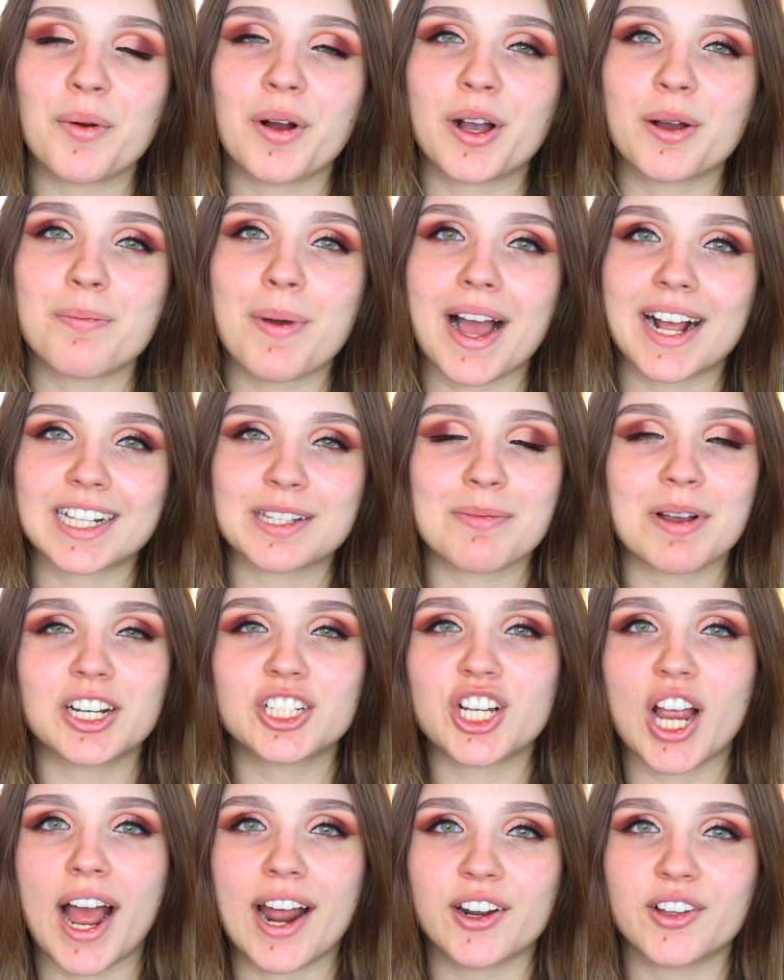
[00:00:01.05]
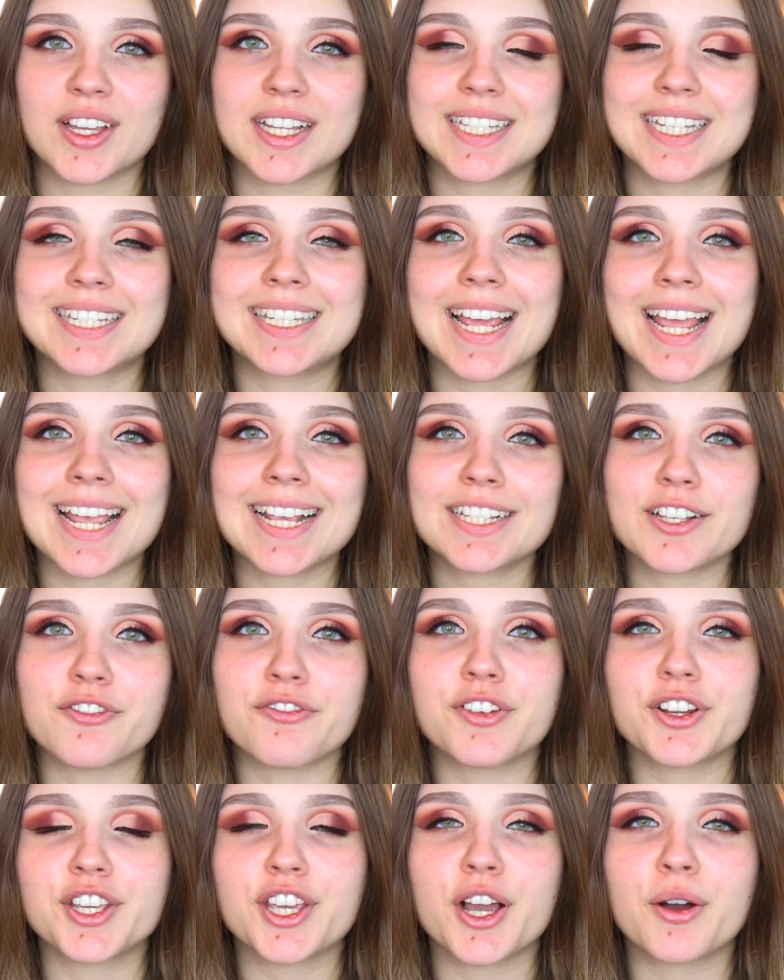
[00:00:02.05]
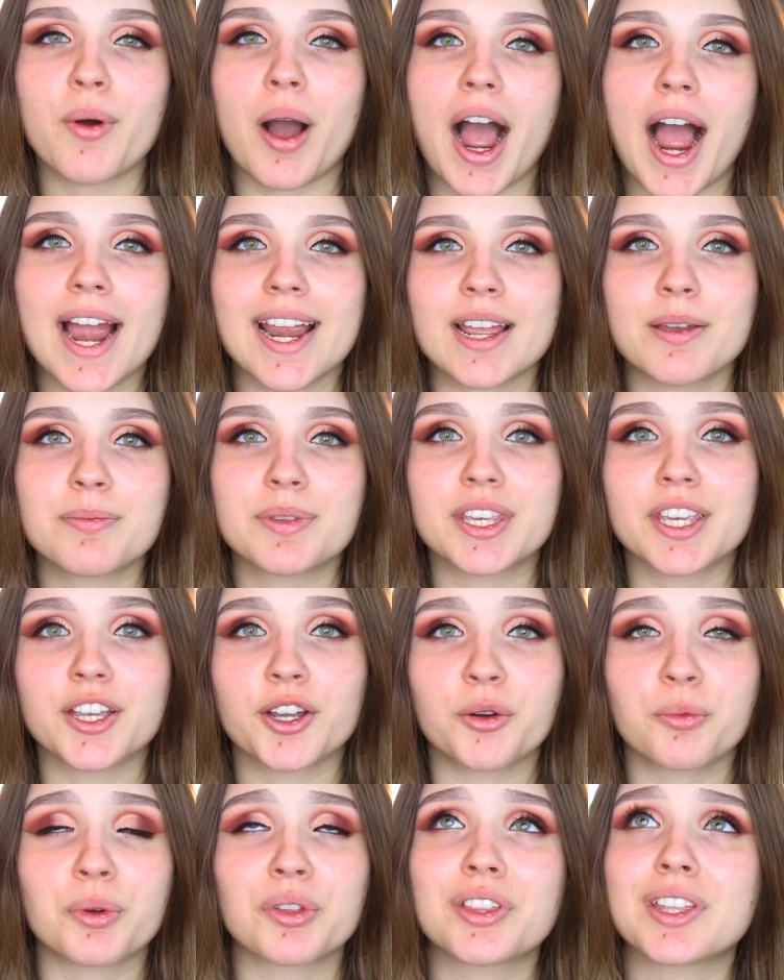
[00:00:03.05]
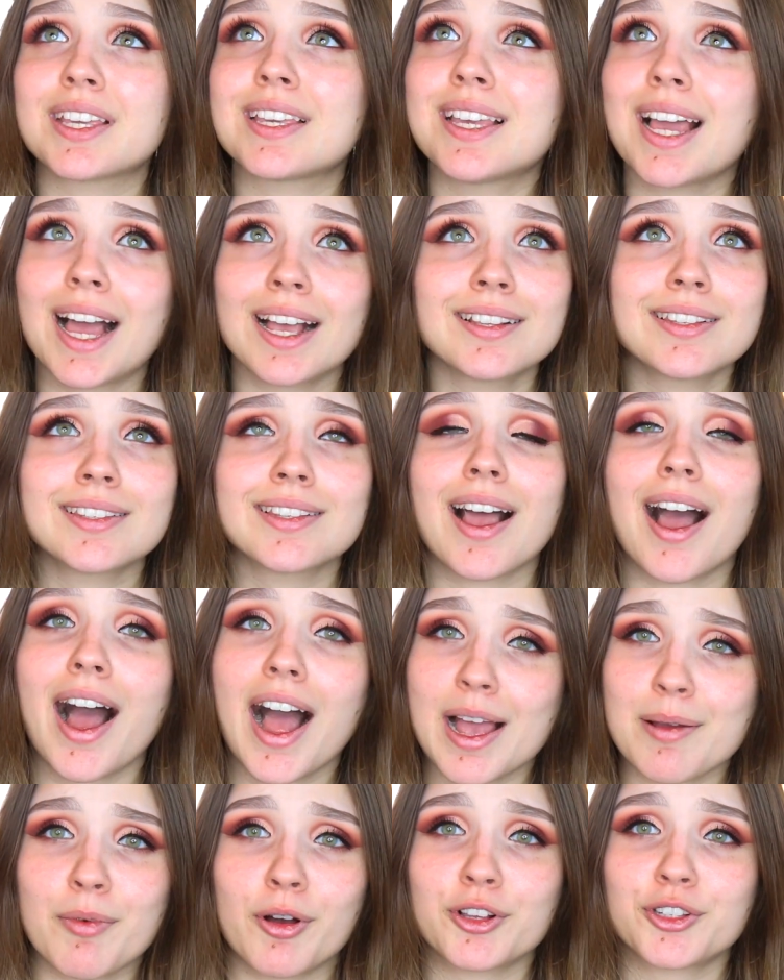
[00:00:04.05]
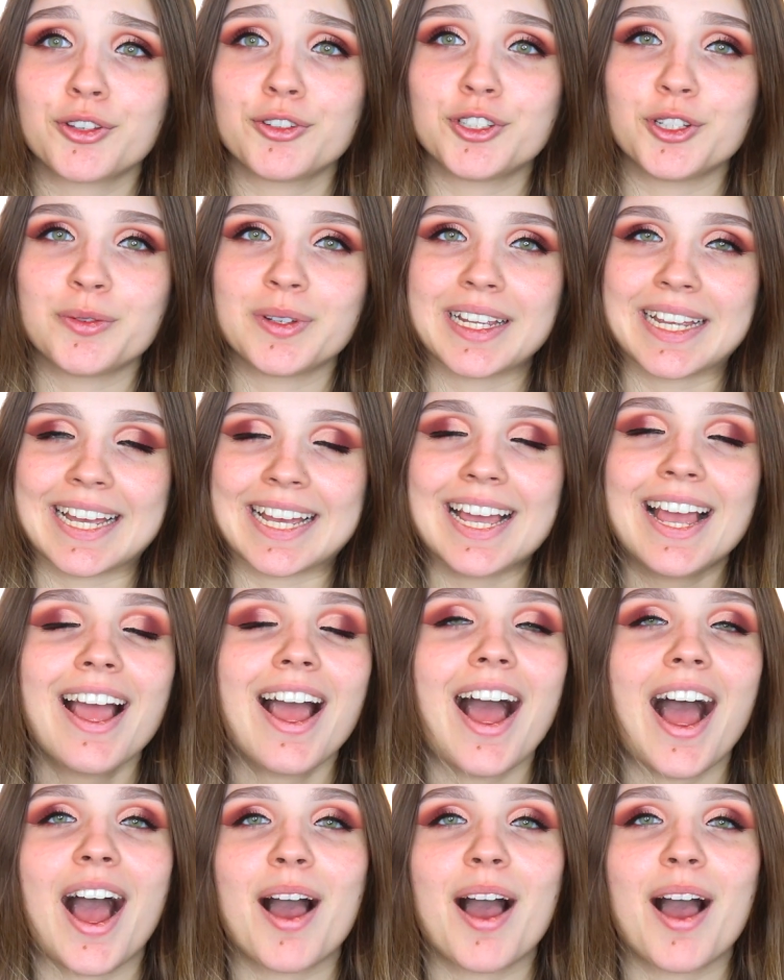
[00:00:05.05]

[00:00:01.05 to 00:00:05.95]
Welcome back to my channel. In today's video, I am here with, yes, I'm also doing it.